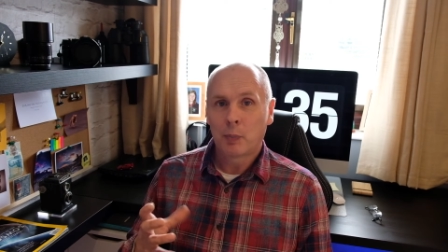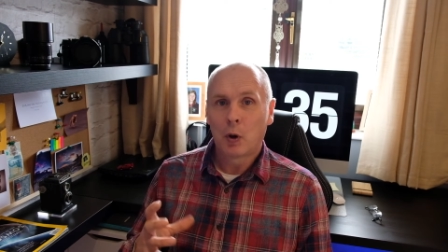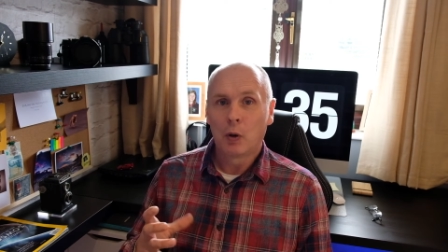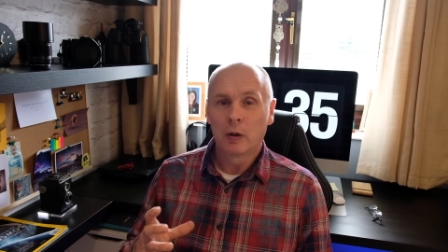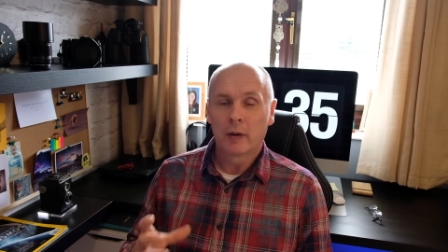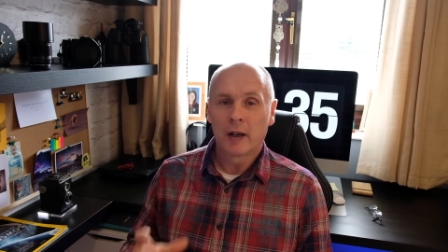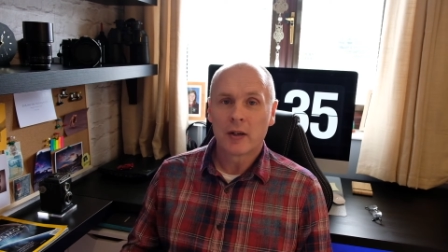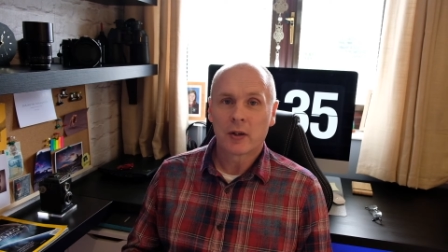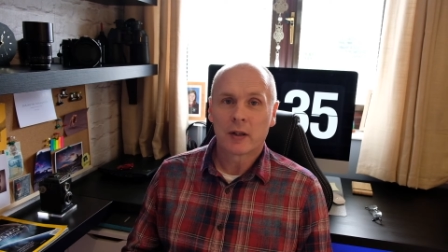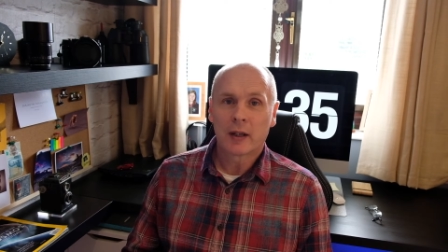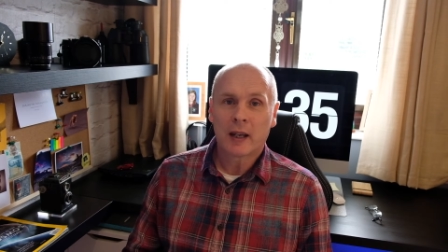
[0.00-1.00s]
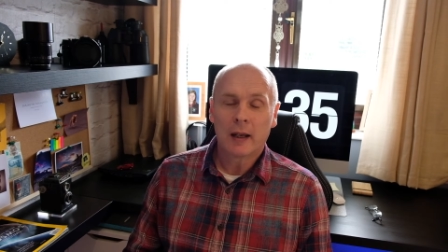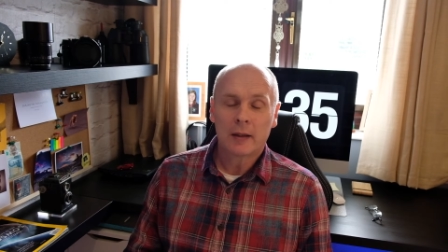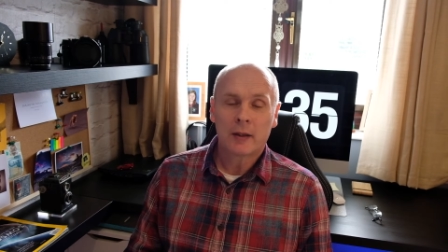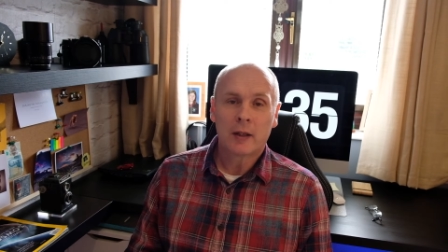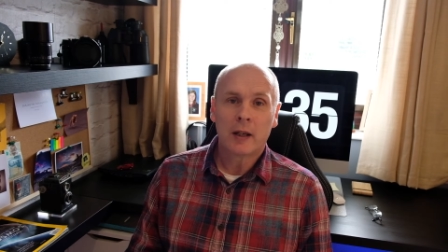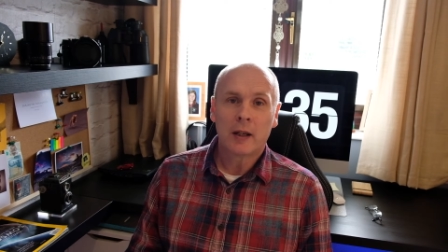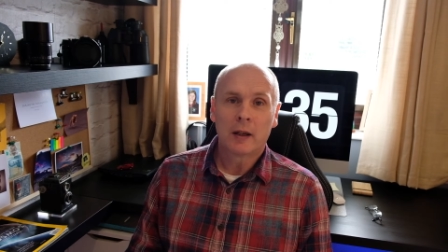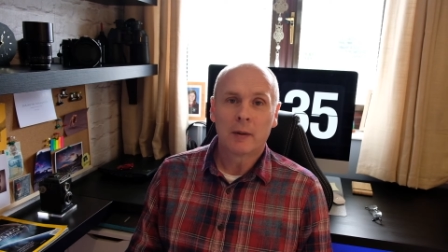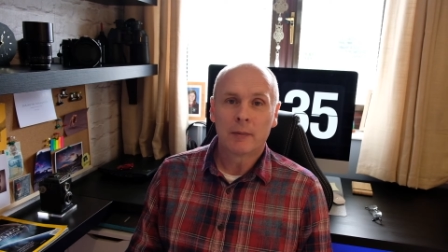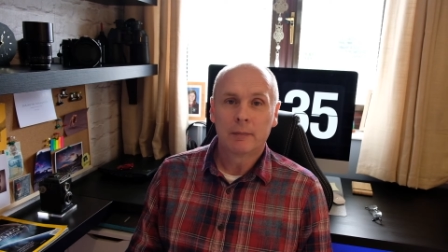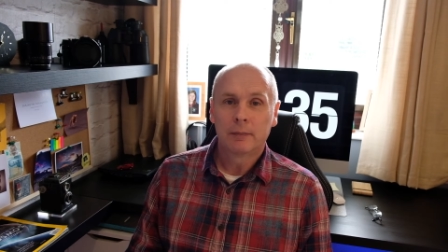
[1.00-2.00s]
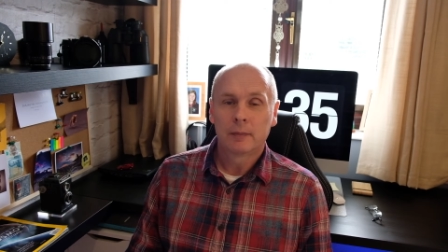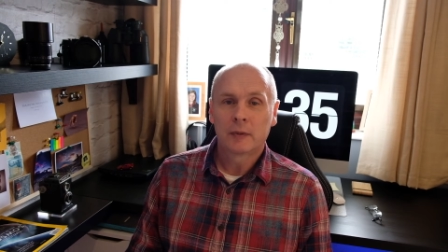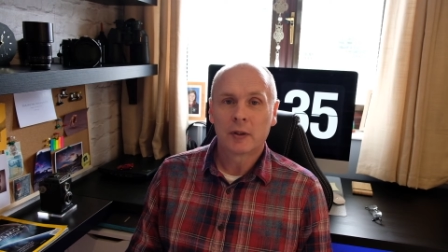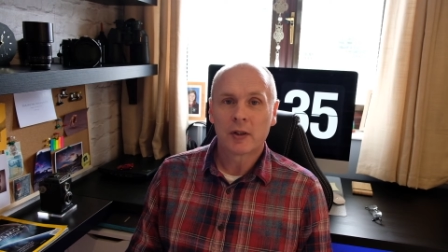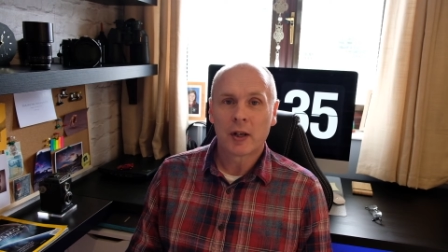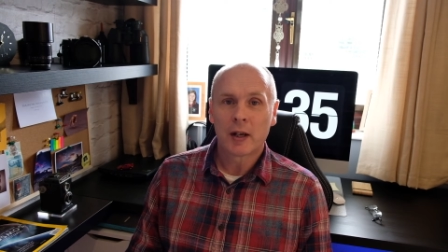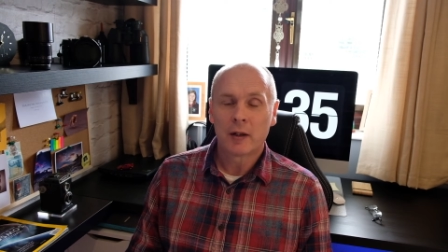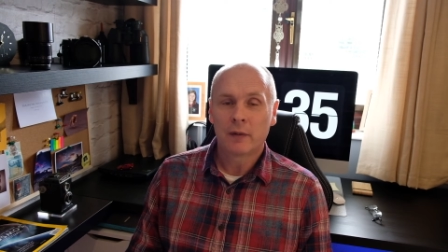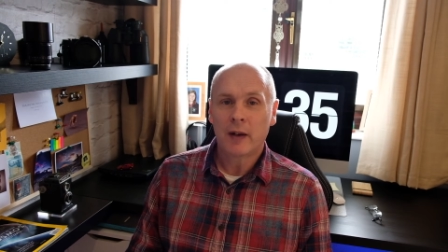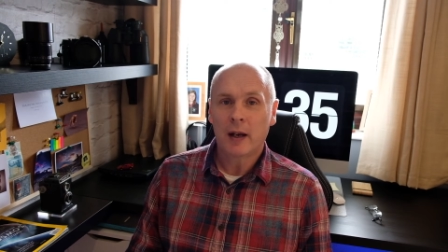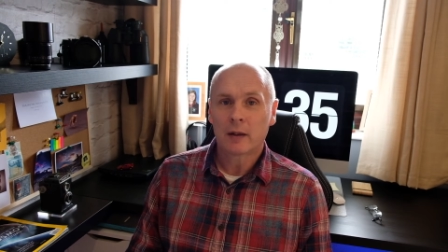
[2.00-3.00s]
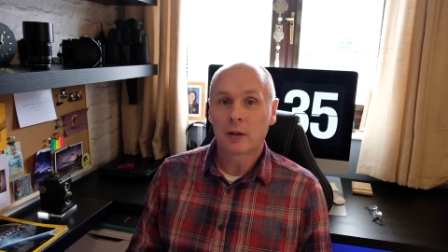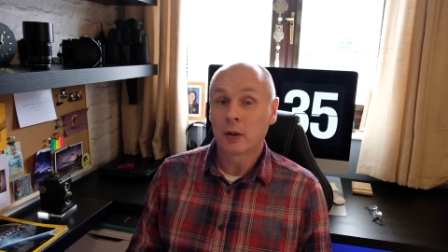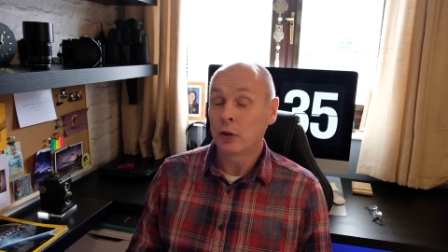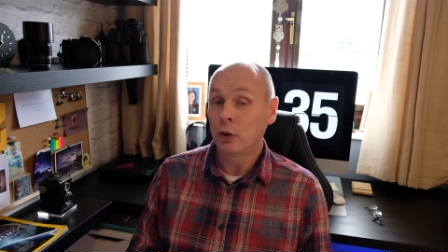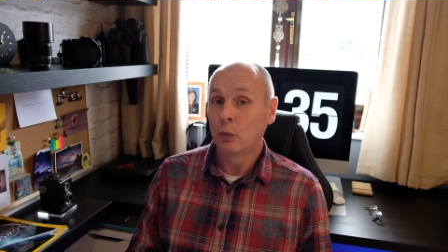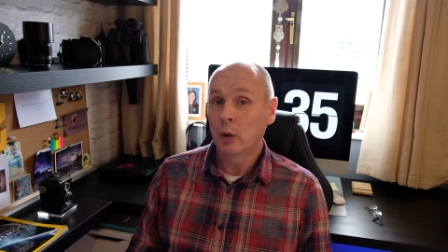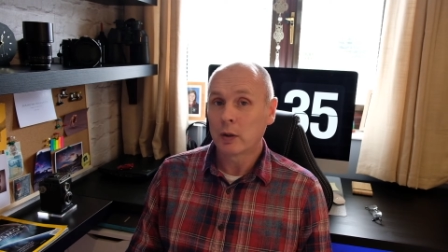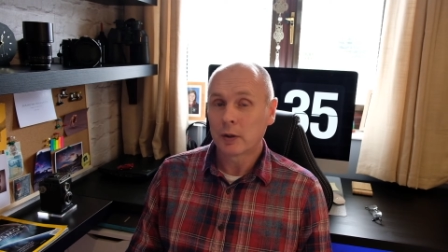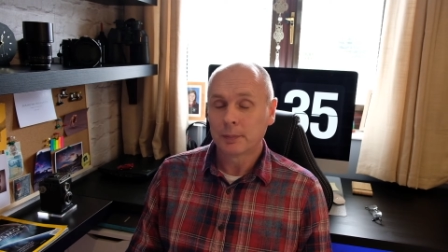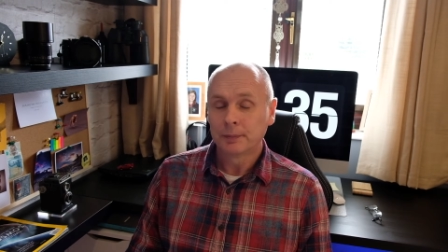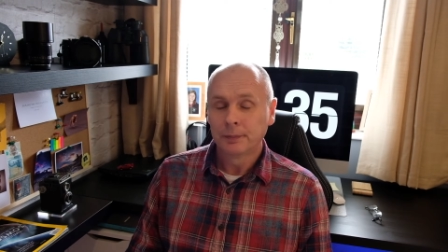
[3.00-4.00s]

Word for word: polarizer to get the uh, desired effect that you want.